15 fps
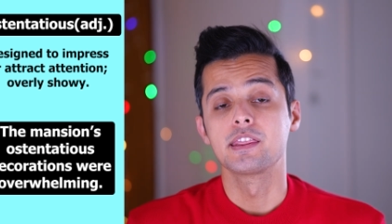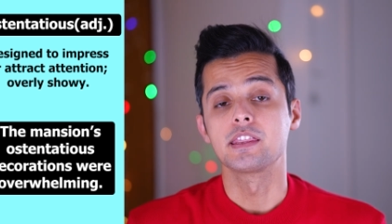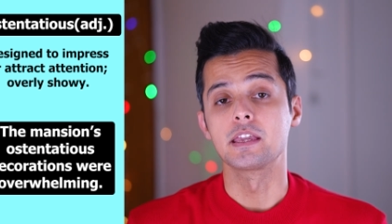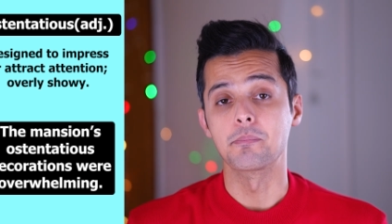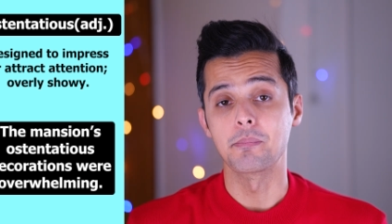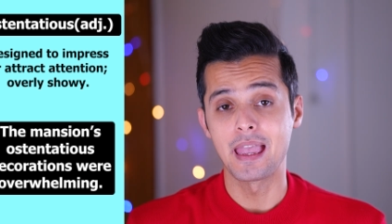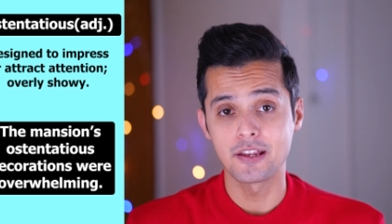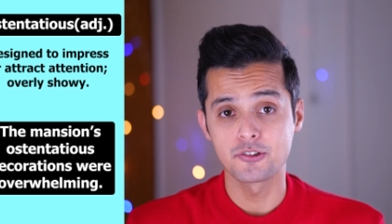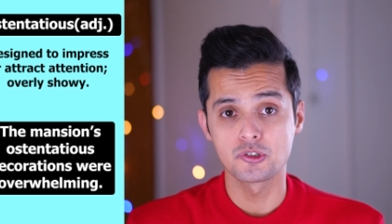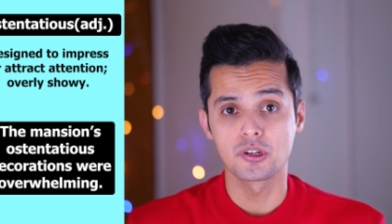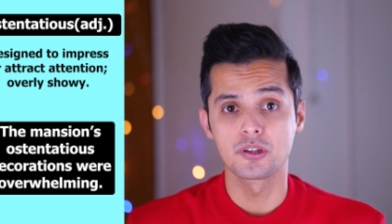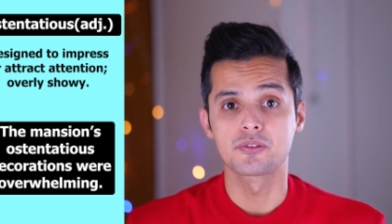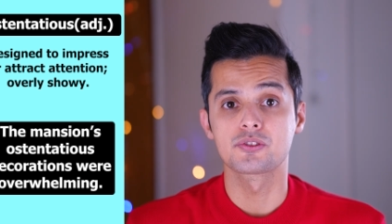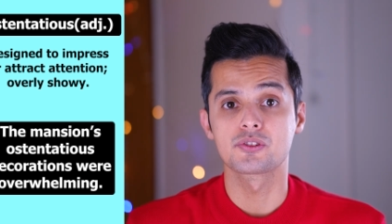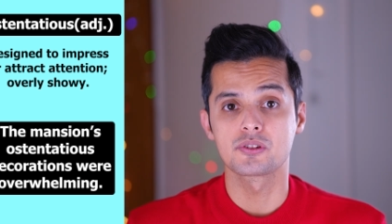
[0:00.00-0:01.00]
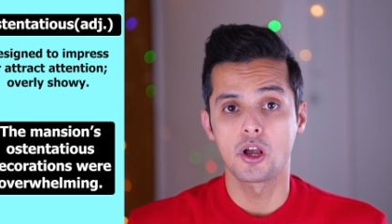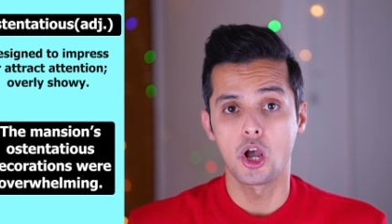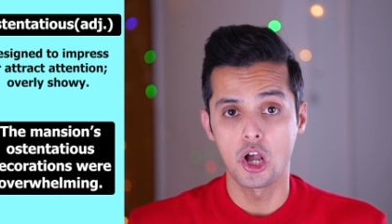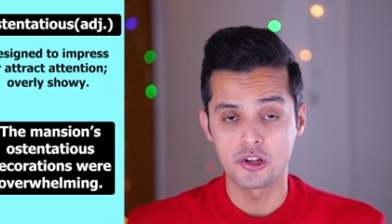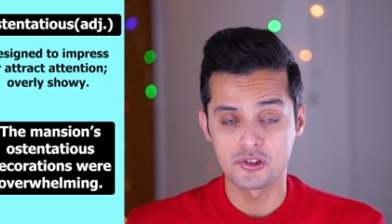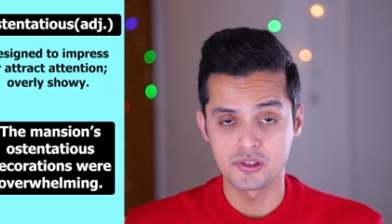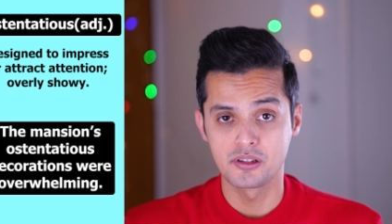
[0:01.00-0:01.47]
The mansion's
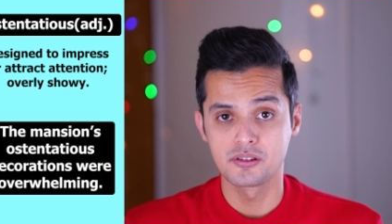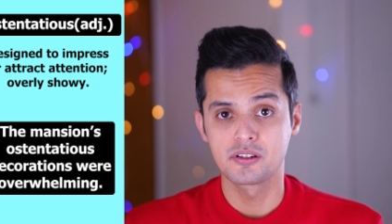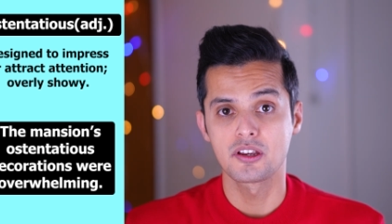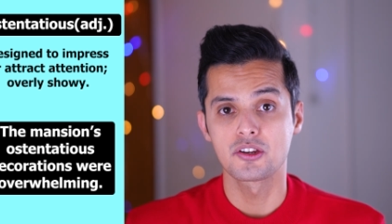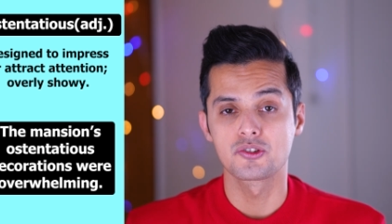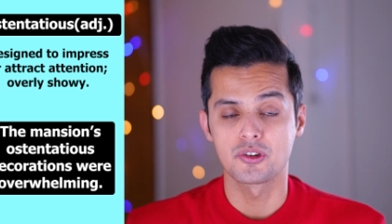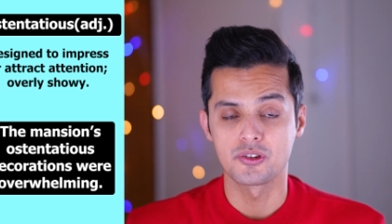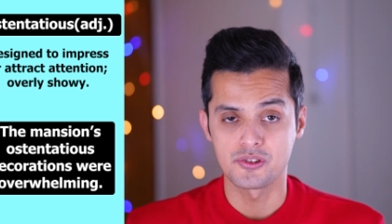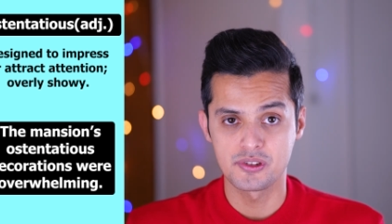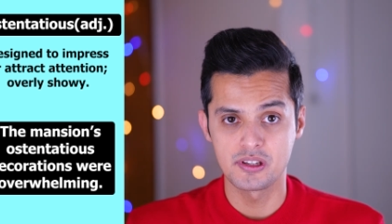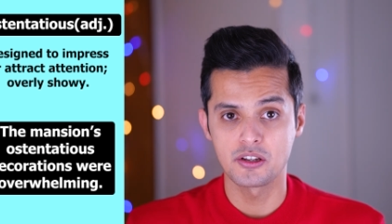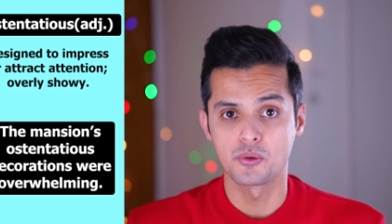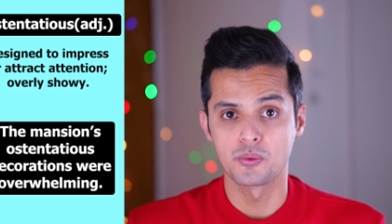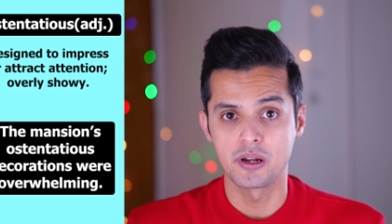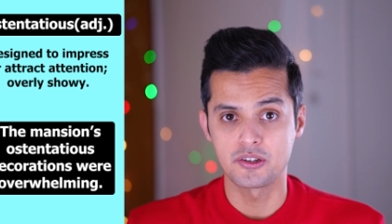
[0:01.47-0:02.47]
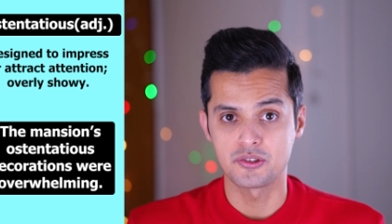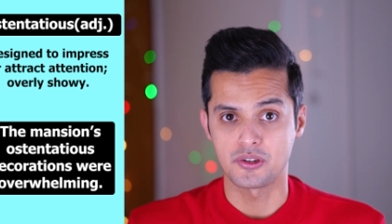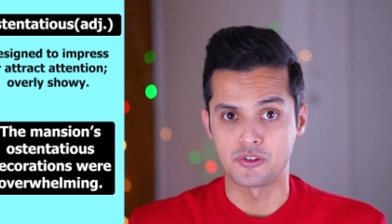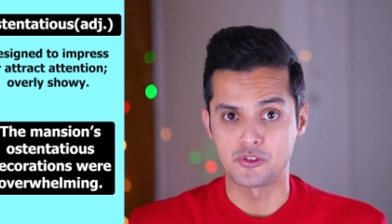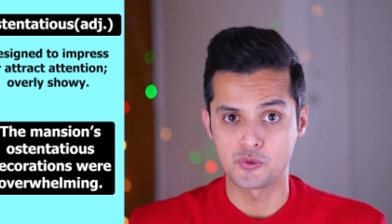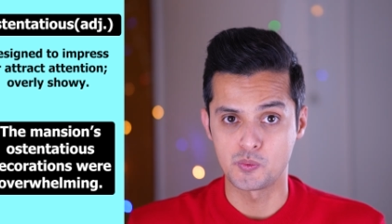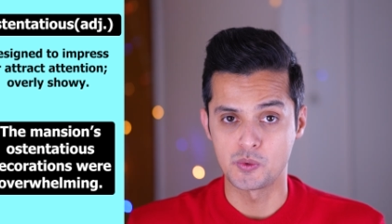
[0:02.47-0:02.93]
ostentatious
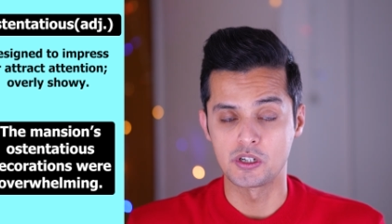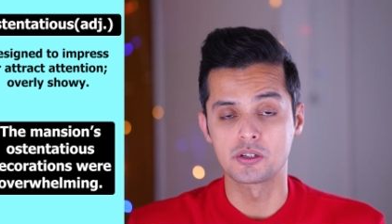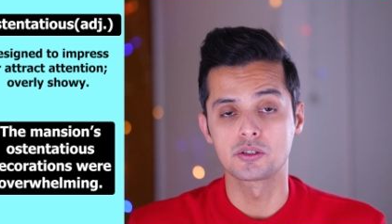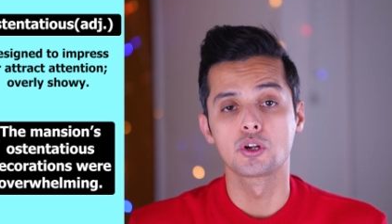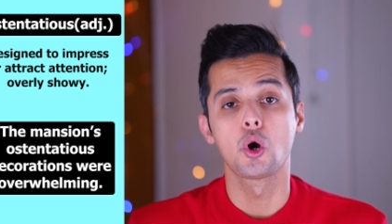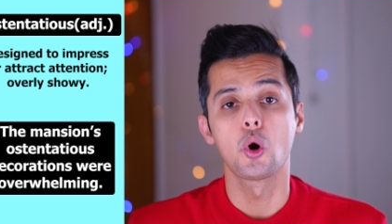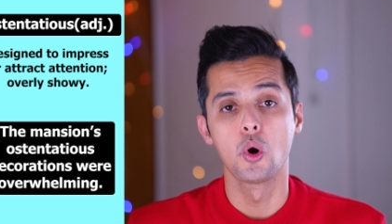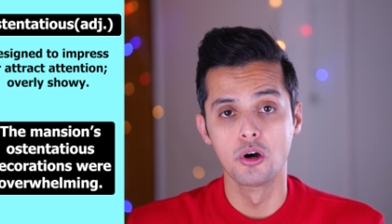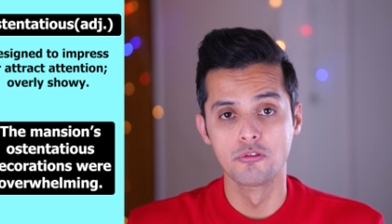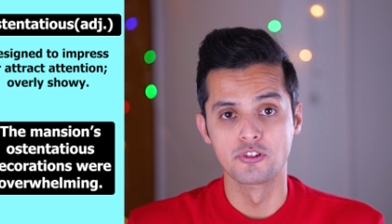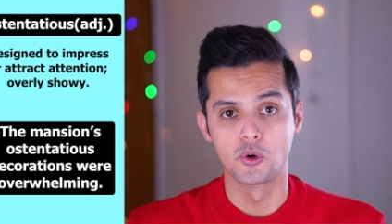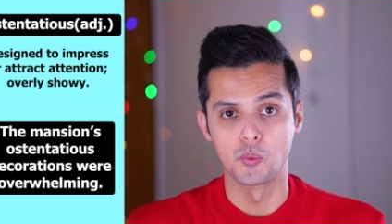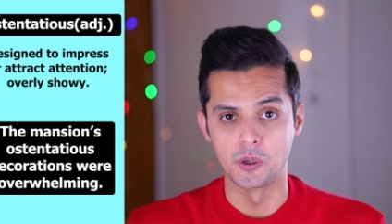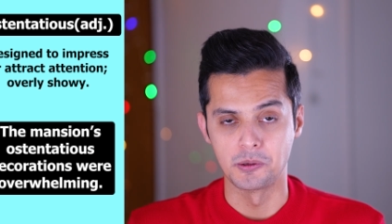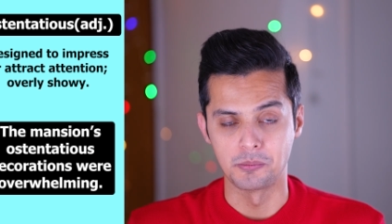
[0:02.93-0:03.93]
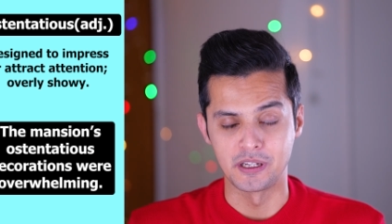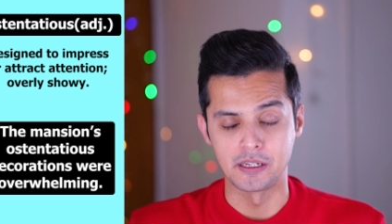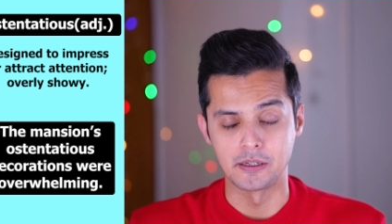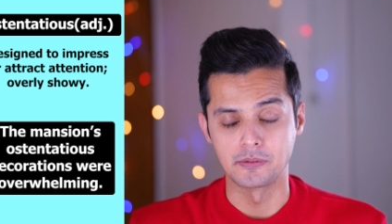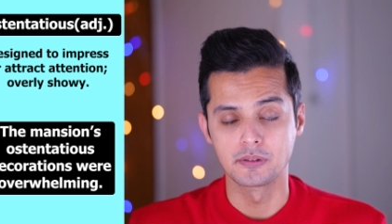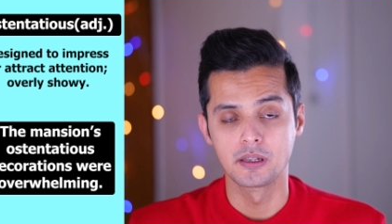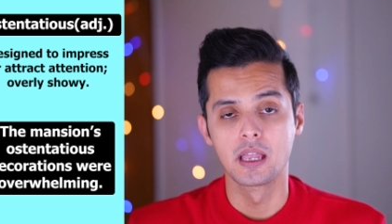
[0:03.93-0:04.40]
decorations were
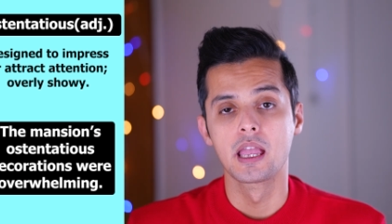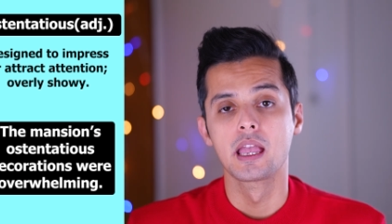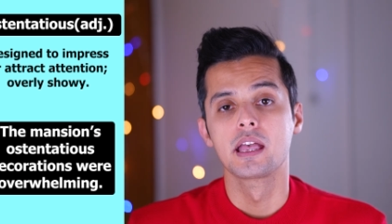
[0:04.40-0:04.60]
overwhelming.